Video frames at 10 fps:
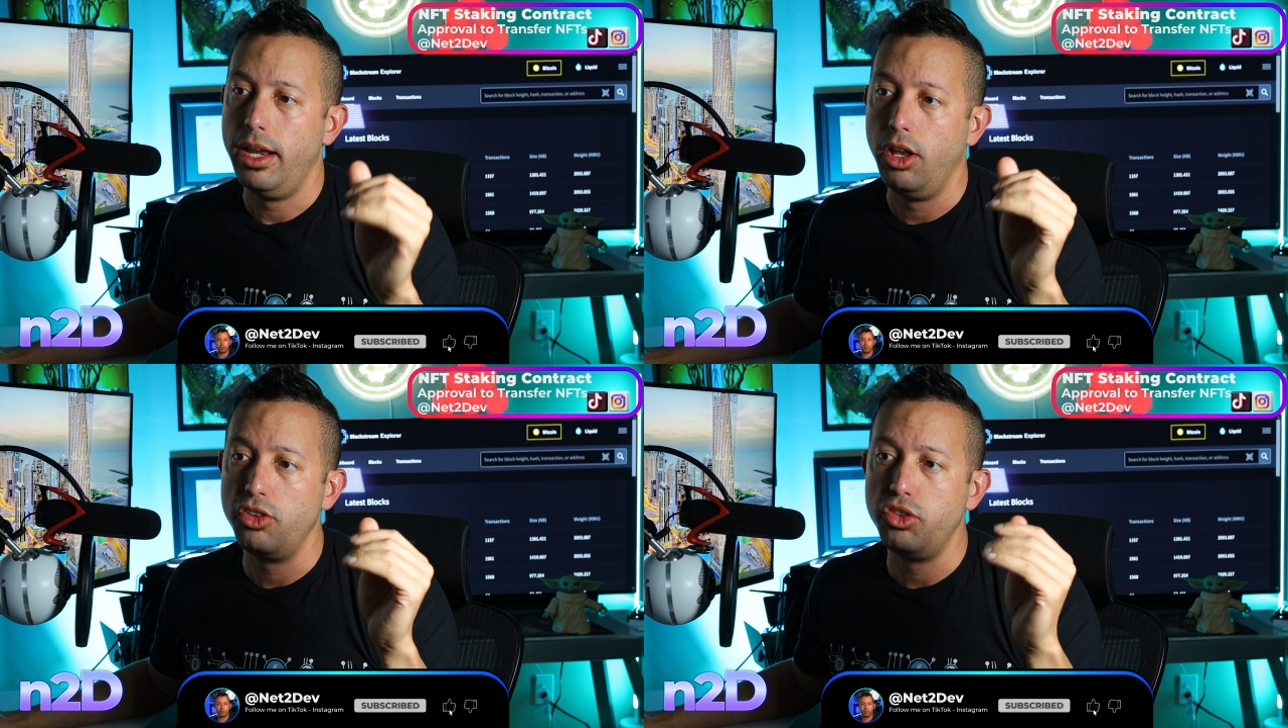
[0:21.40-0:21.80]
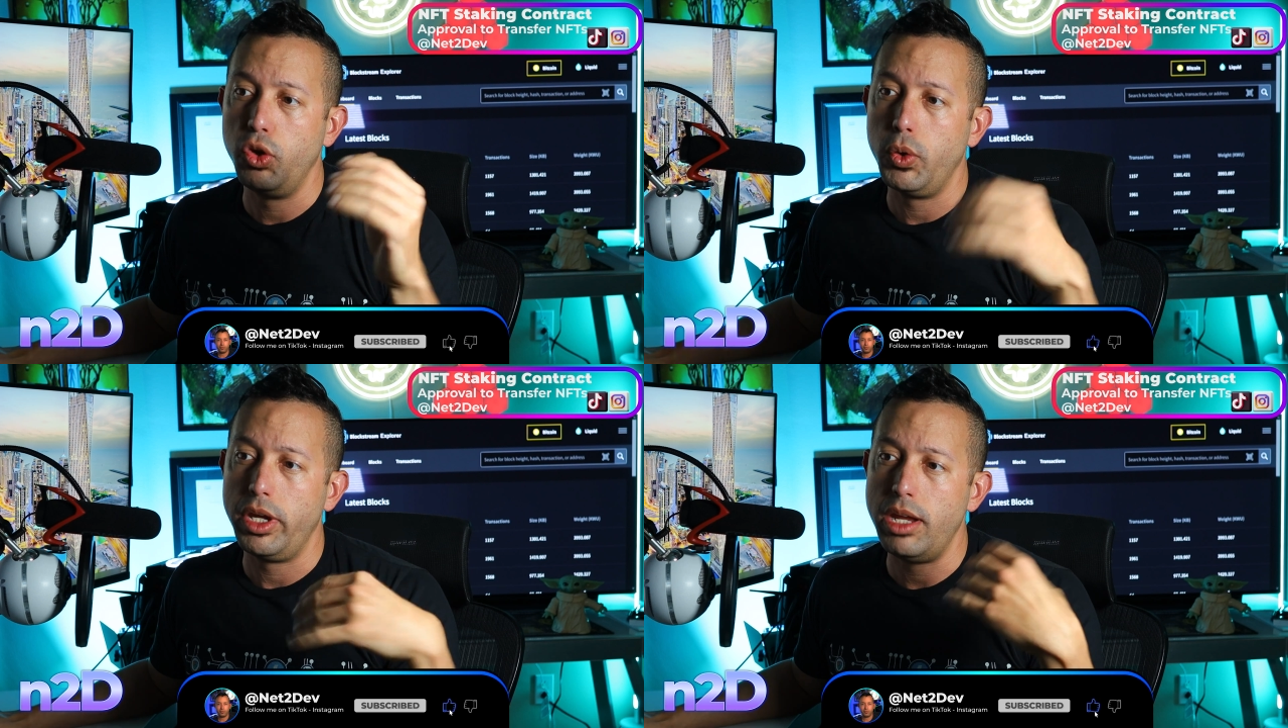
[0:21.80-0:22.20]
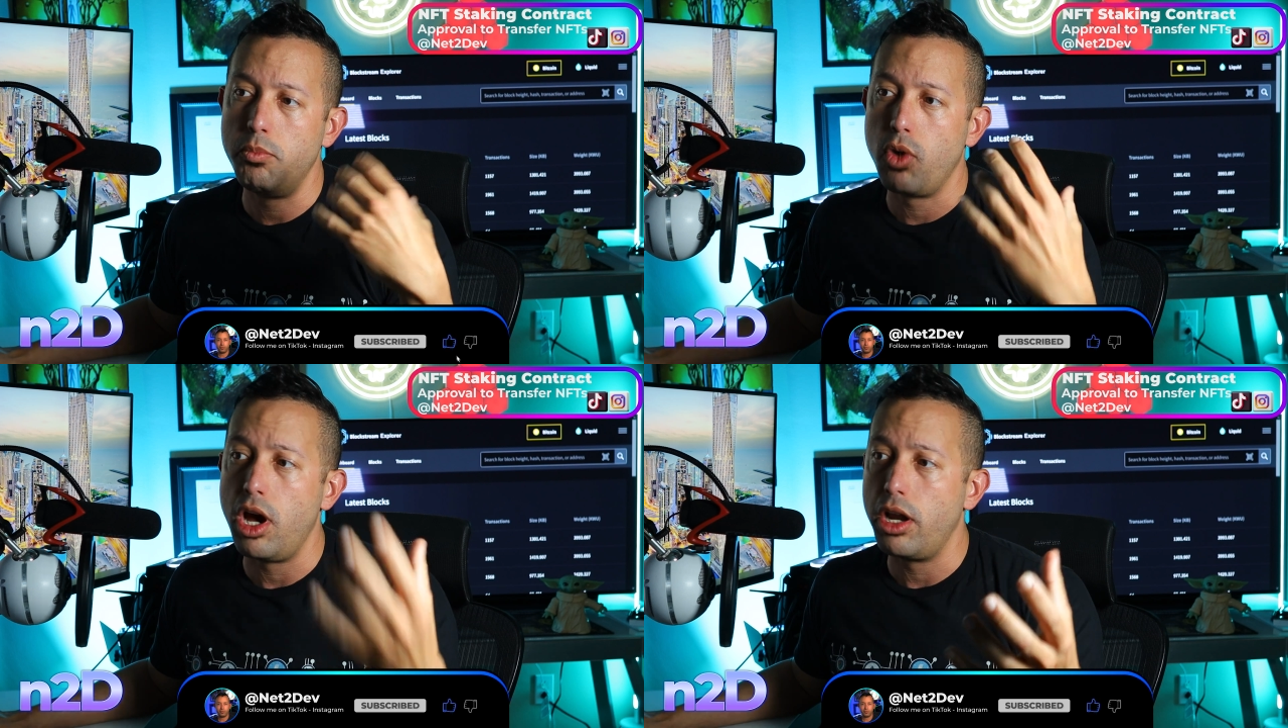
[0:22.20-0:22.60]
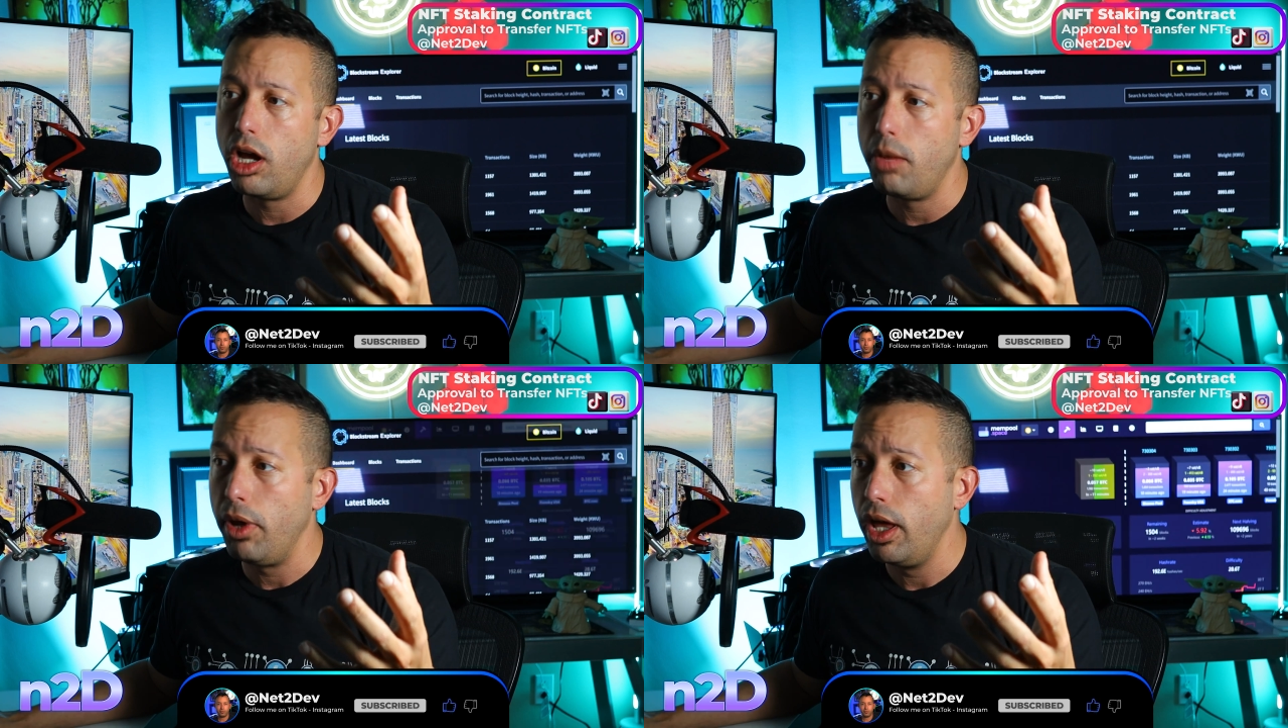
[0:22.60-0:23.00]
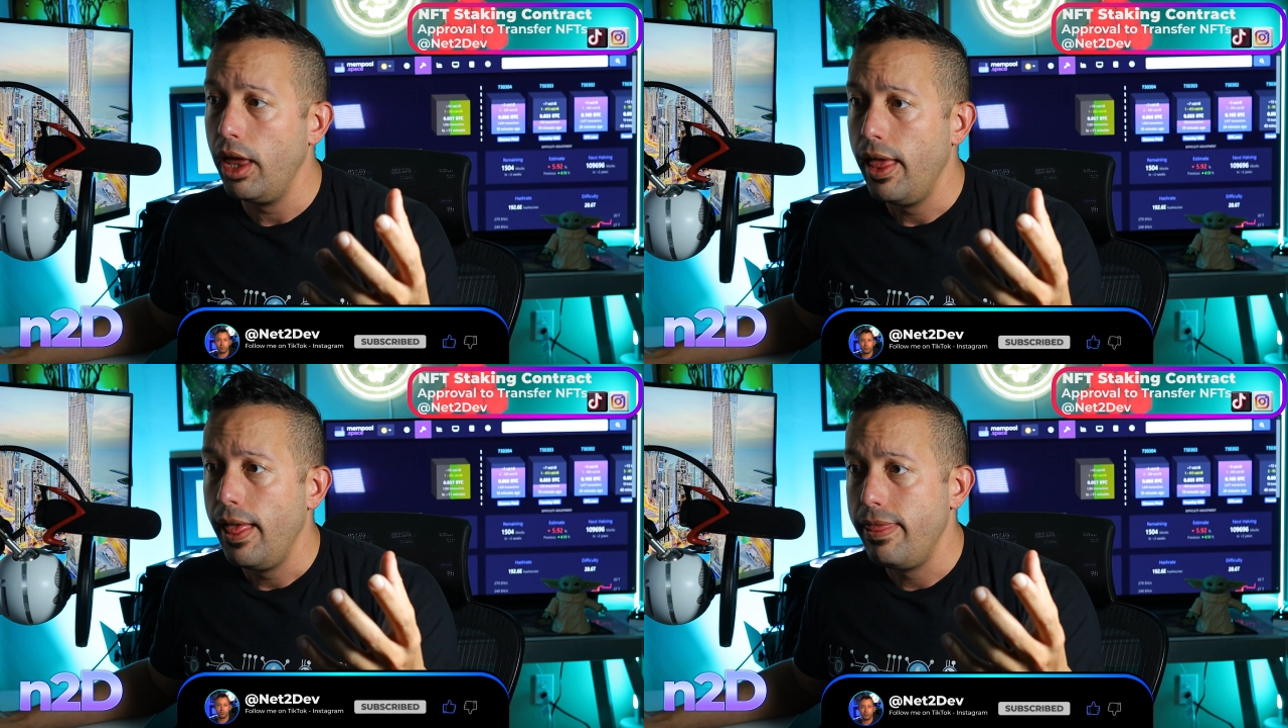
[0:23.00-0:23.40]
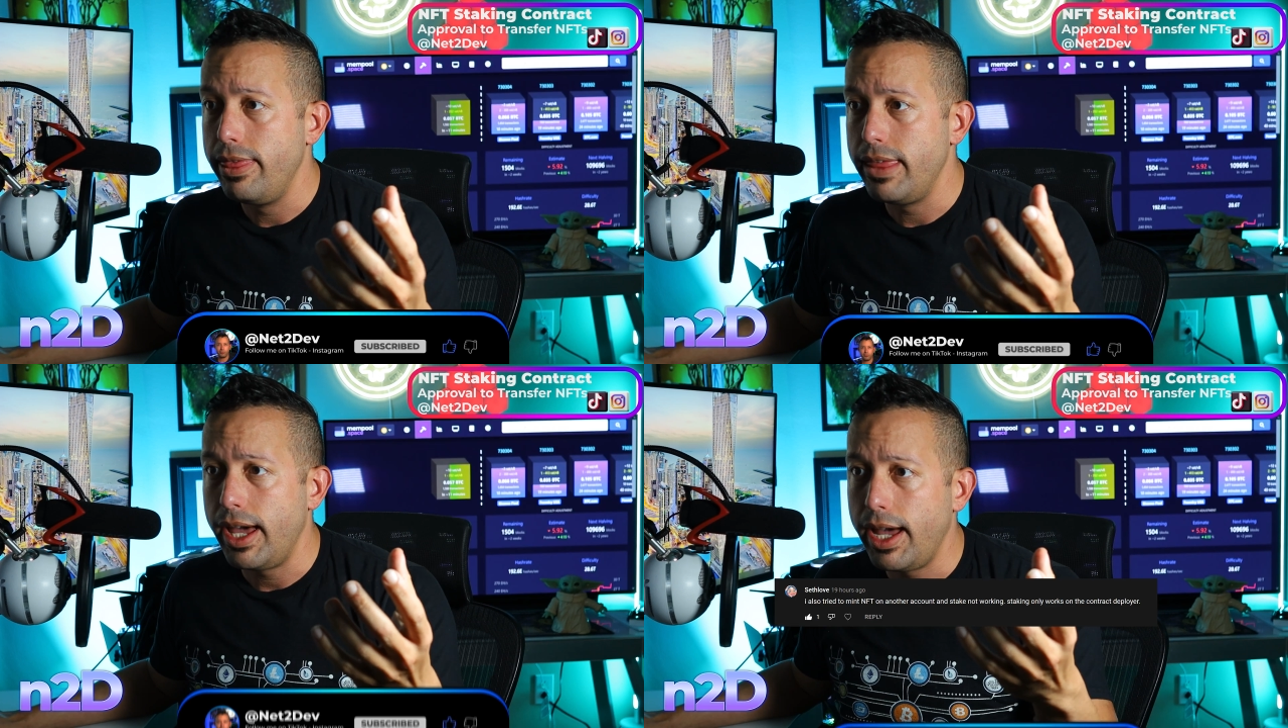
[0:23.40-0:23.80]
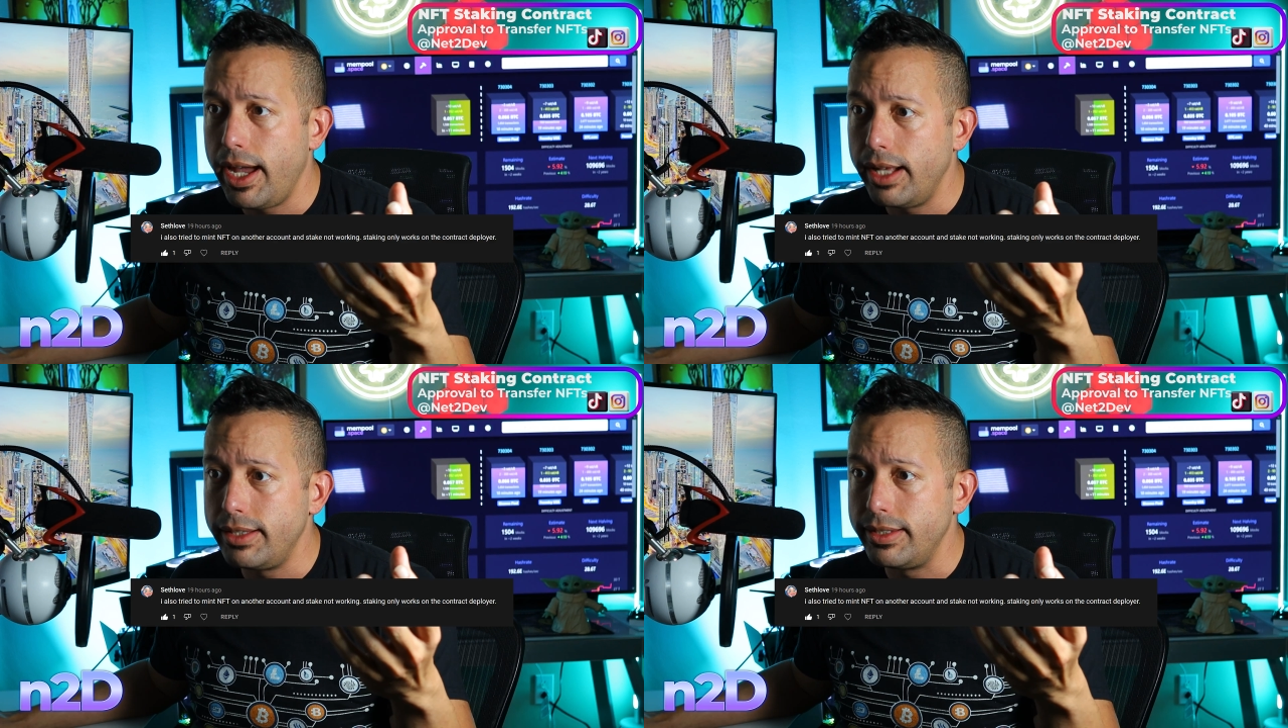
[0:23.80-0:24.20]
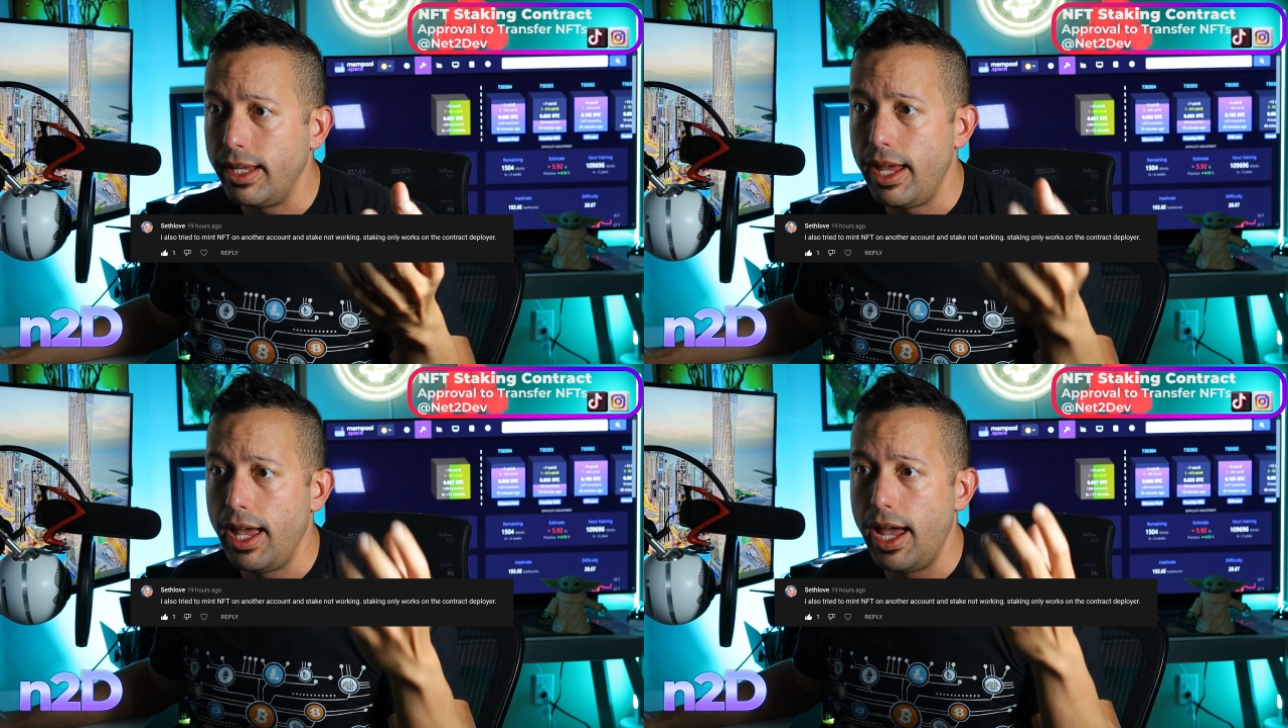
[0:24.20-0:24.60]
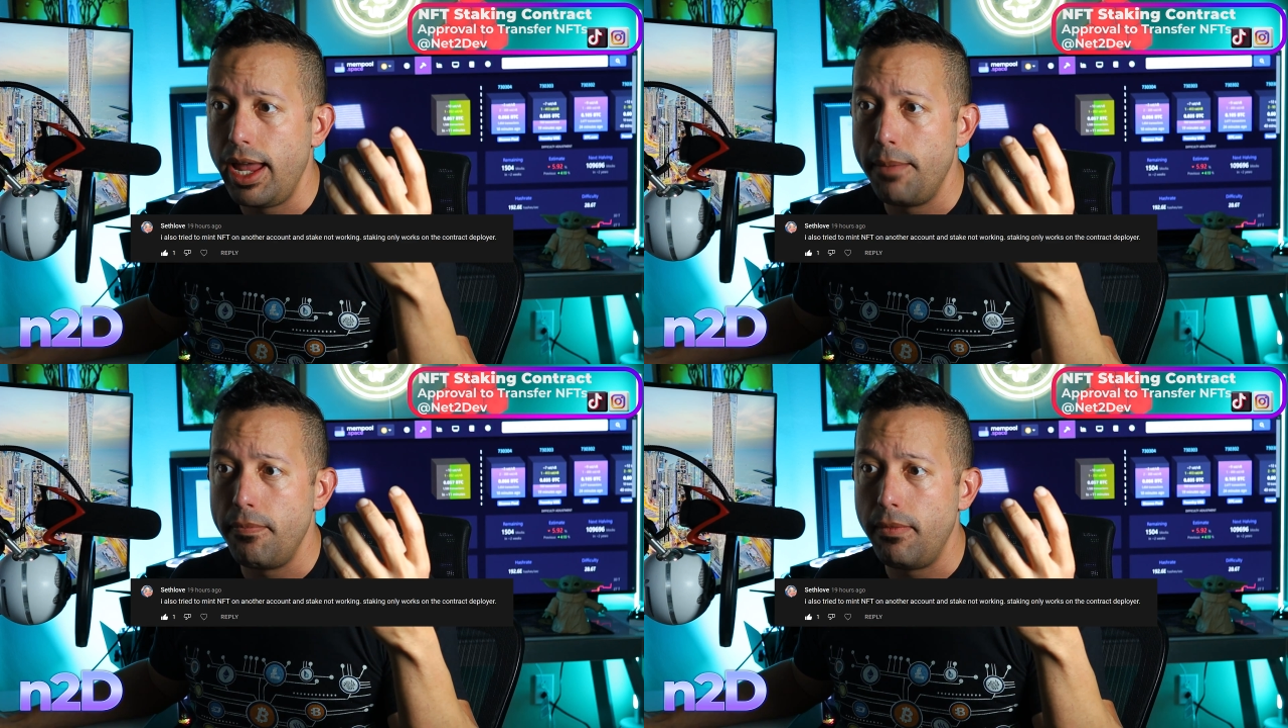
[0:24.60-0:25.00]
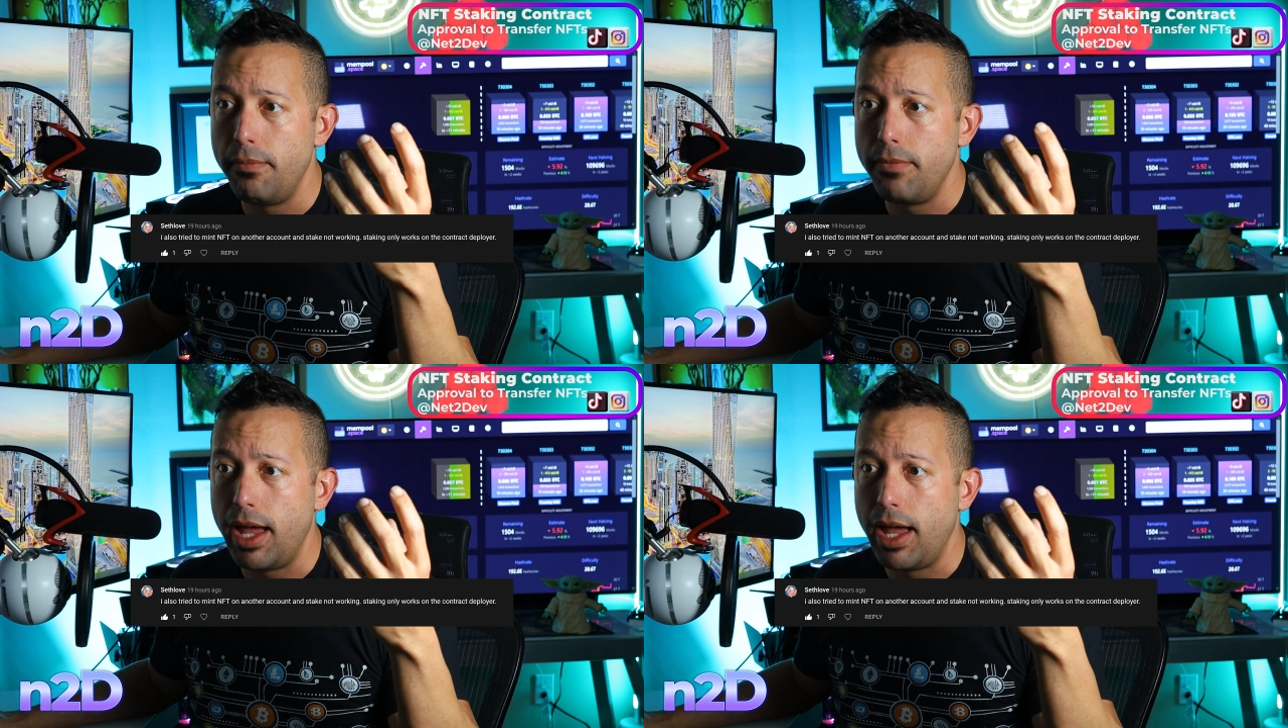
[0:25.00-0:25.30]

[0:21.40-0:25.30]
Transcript: And also he brought up that I am,